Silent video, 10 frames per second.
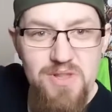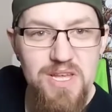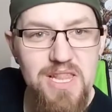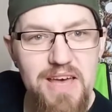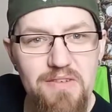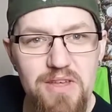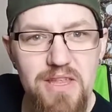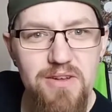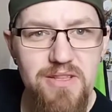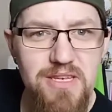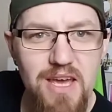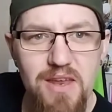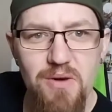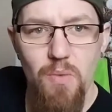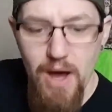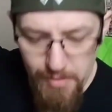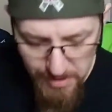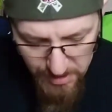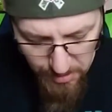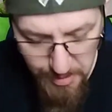level either. It's kind of wobbly
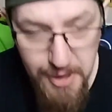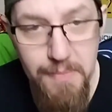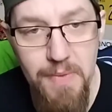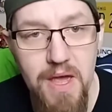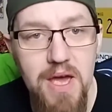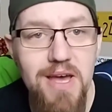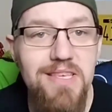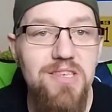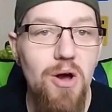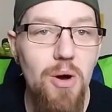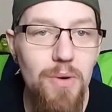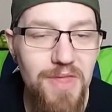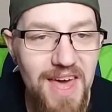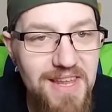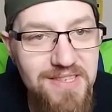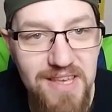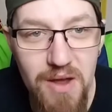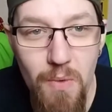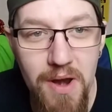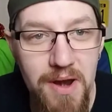a little bit. So that is it. I
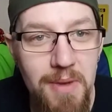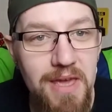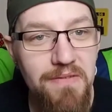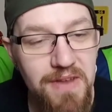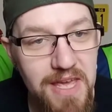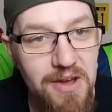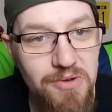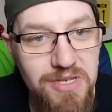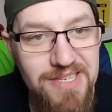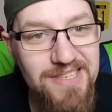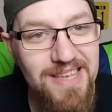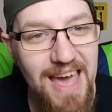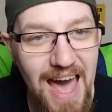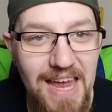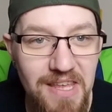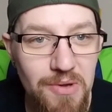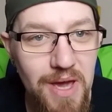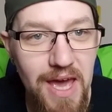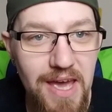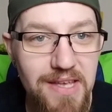wanted to make a video just to say hi to you
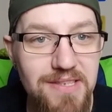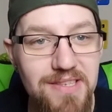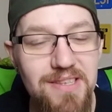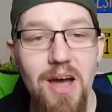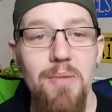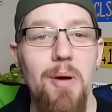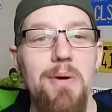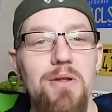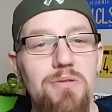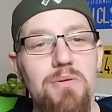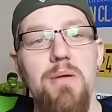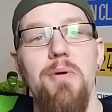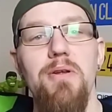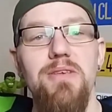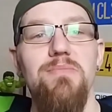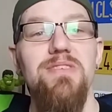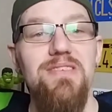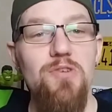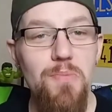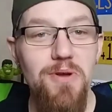guys, talk about my new 3D printer because I'm
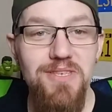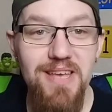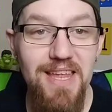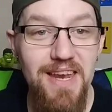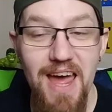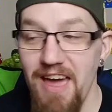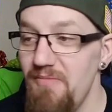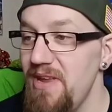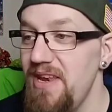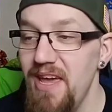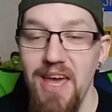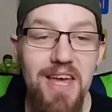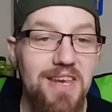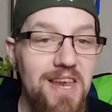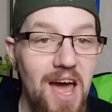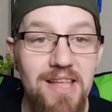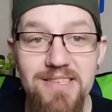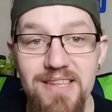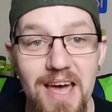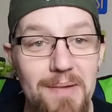super excited. I've been
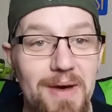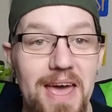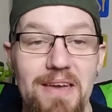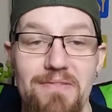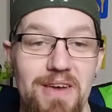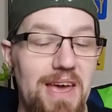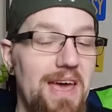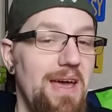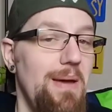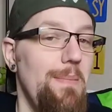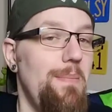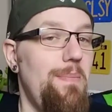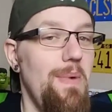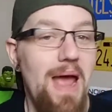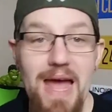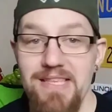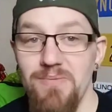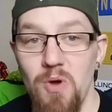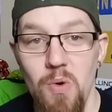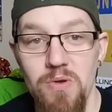nonstop. I have had
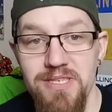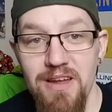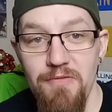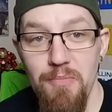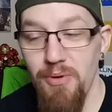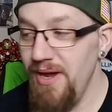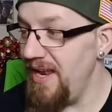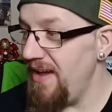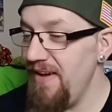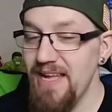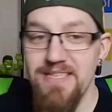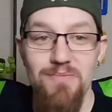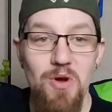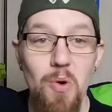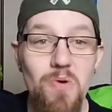some cool stuff print. I've had some cool